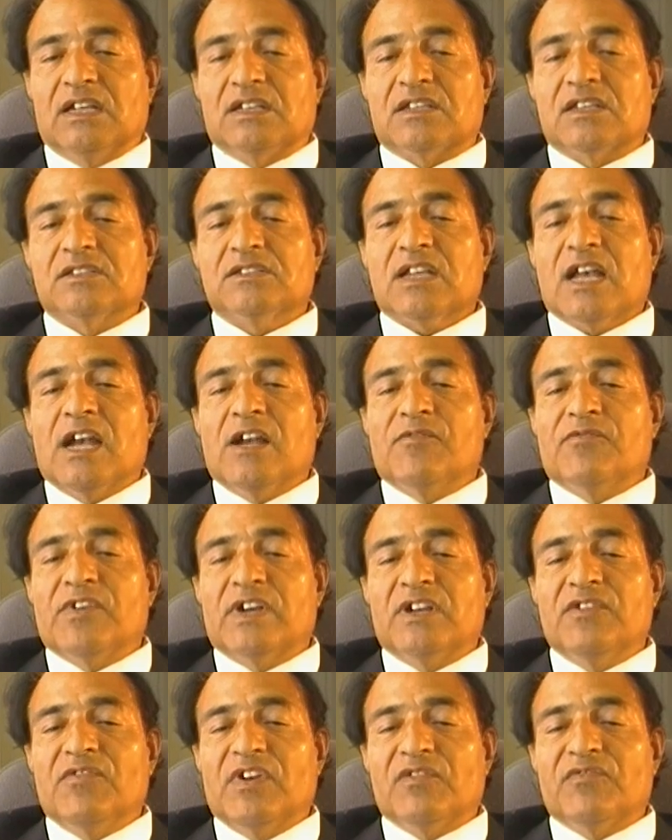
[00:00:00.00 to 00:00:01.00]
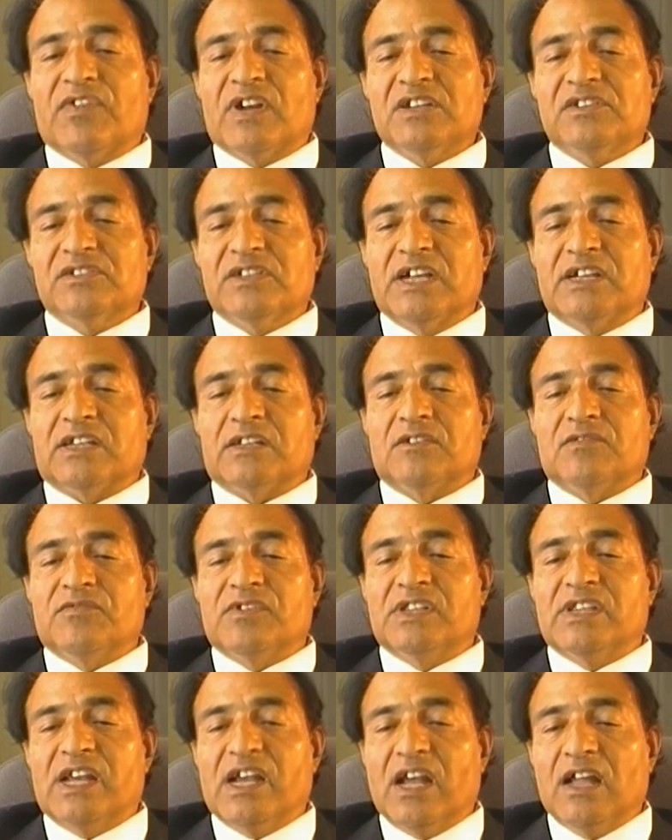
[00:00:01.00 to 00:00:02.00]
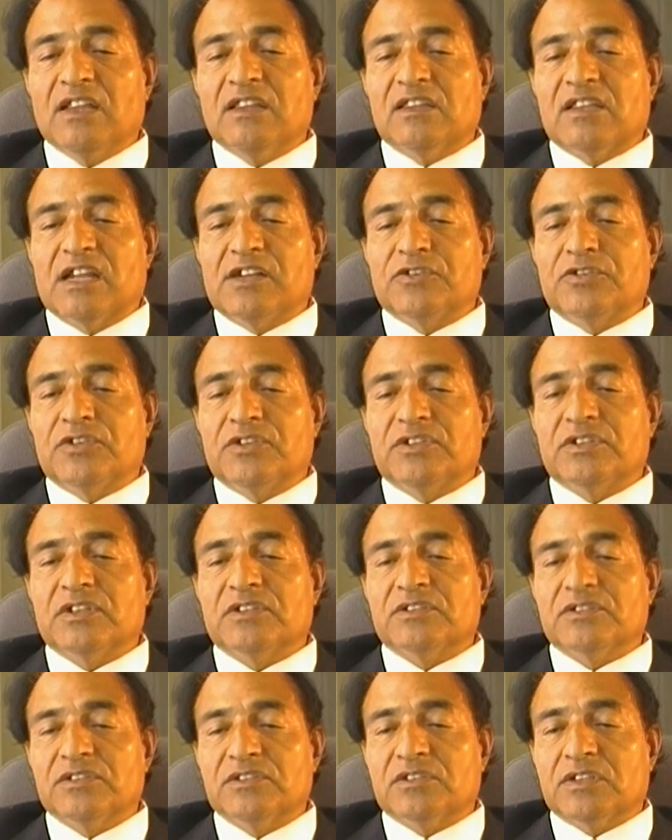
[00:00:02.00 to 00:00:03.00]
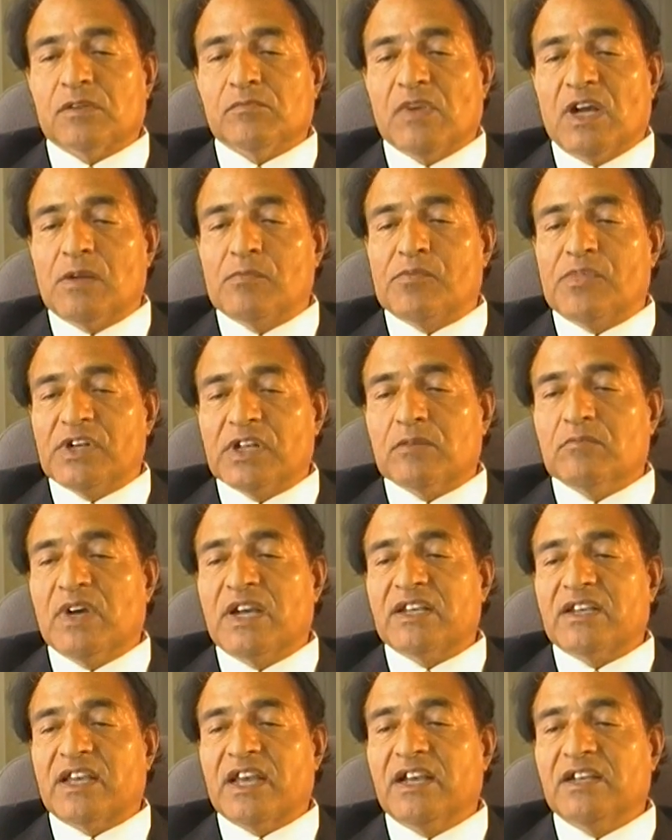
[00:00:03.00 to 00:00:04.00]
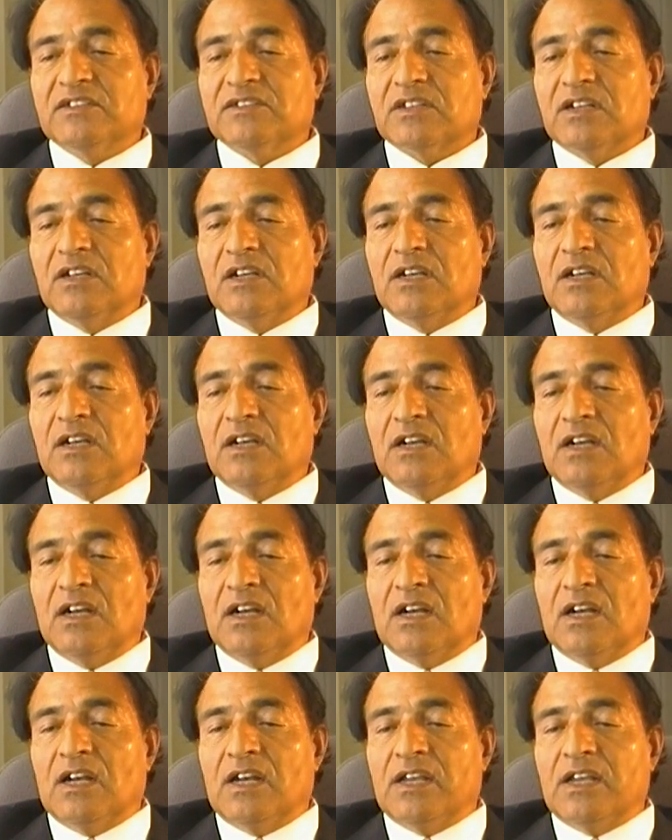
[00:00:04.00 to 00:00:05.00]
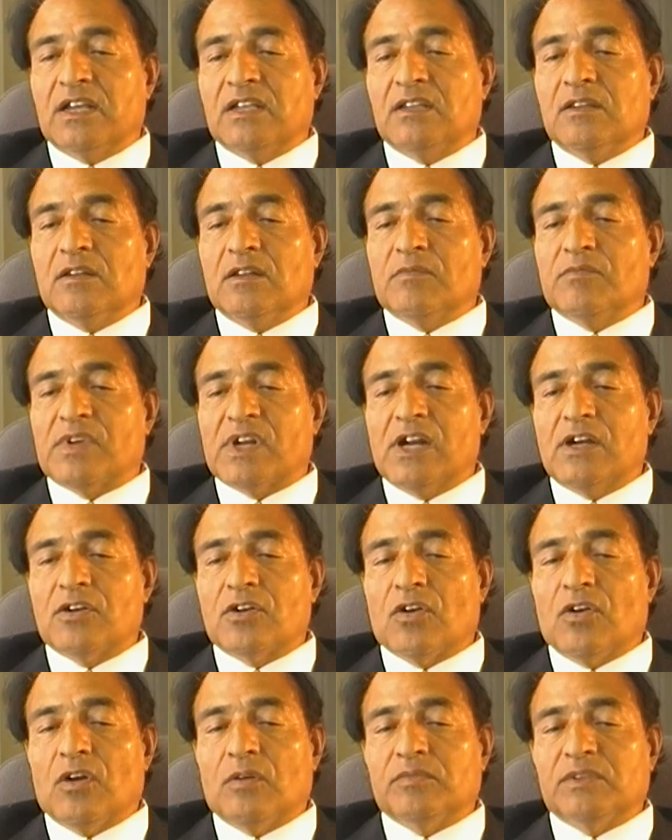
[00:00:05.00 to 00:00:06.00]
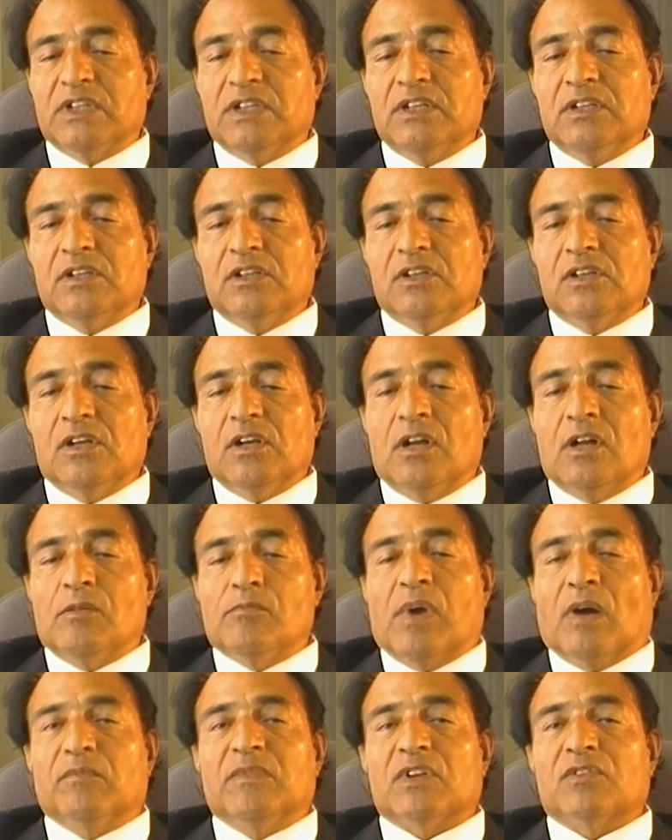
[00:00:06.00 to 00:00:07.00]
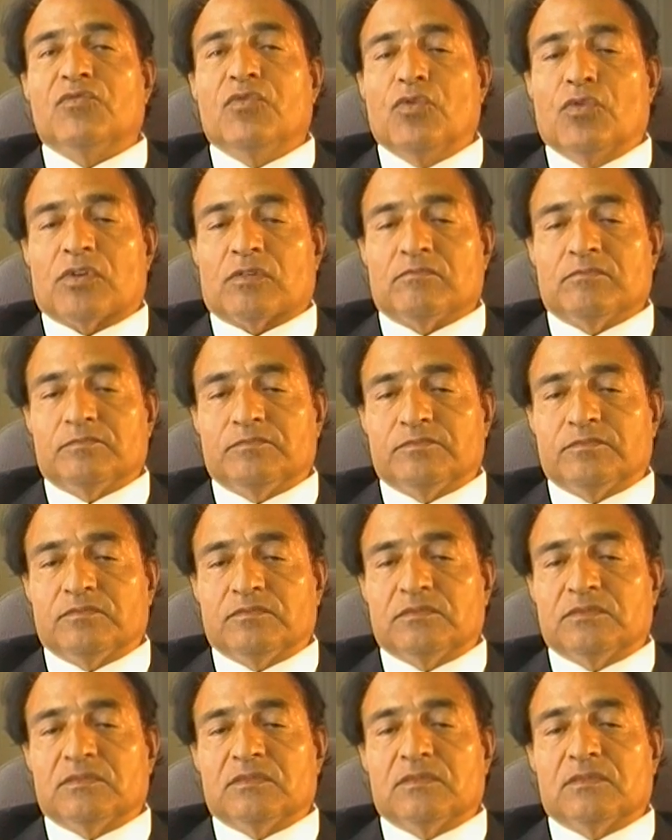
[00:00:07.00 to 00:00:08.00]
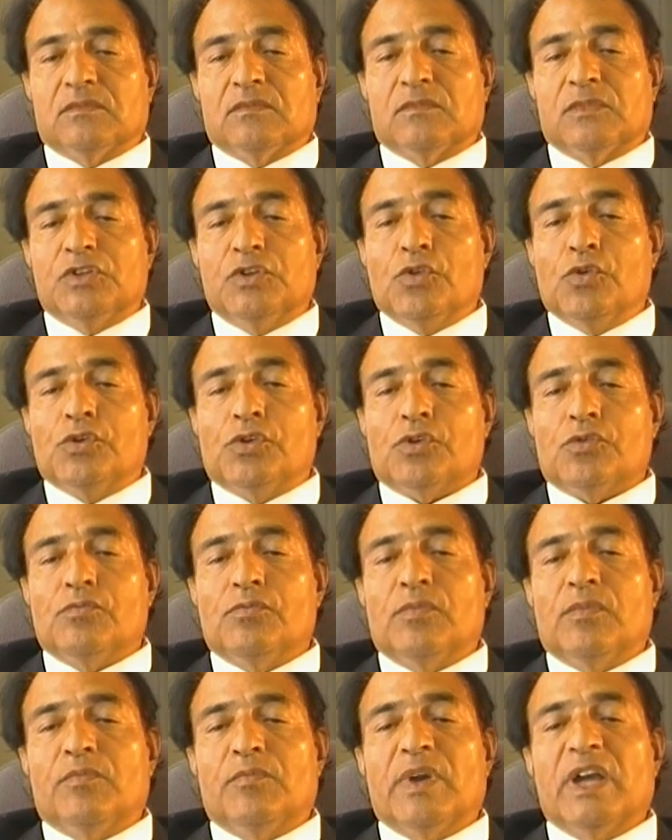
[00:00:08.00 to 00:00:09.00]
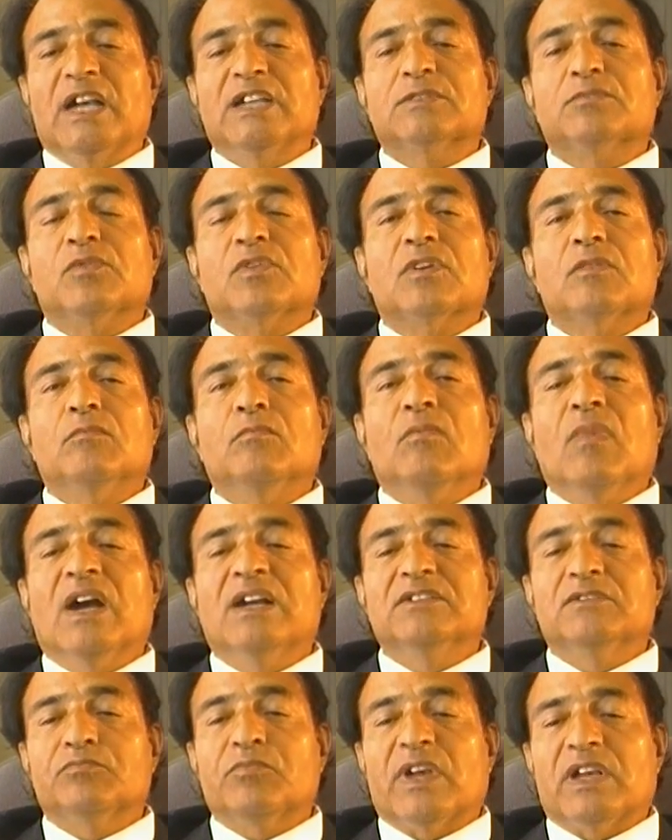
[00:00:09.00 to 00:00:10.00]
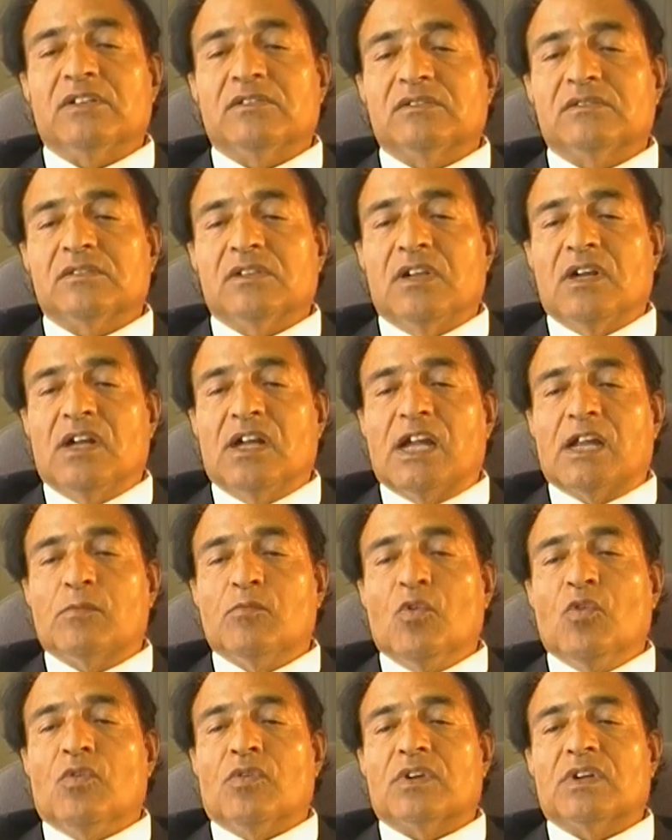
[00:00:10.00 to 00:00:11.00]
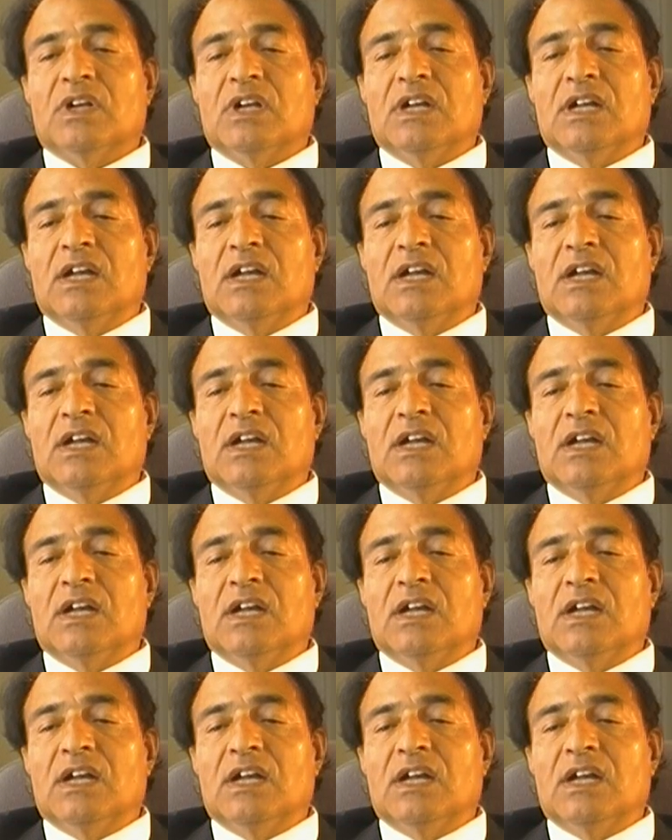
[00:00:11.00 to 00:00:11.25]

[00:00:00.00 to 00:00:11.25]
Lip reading: Since I am very well frustrated with the health and judicial system, I am putting my case in front of the public forum, YouTube, Facebook, MySpace, and more.